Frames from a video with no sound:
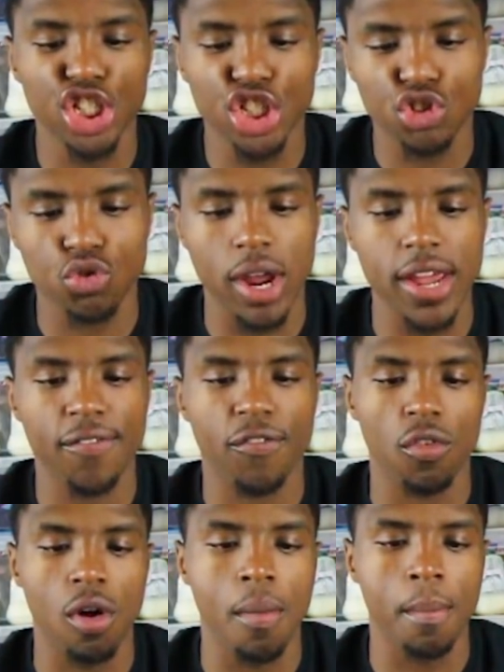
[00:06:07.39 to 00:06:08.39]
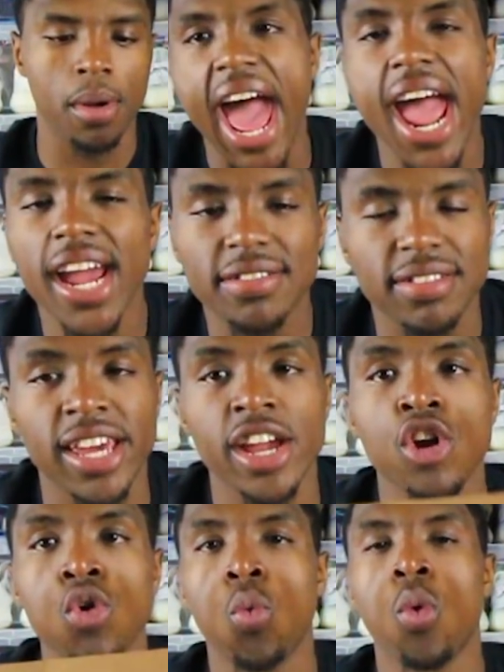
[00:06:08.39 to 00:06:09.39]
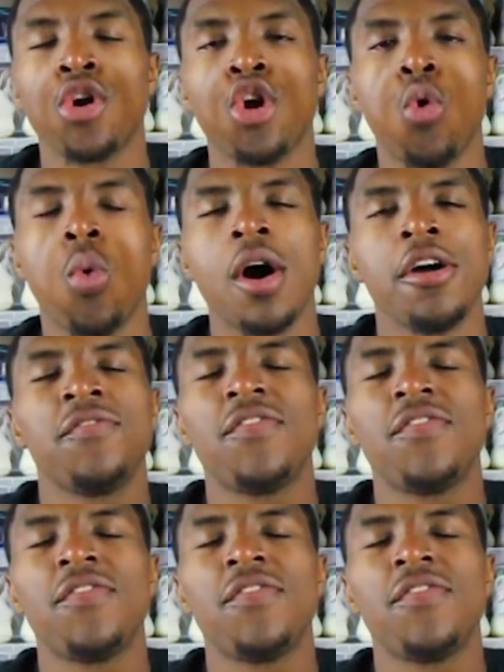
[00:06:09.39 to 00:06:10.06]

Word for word: straight from X Gear 101.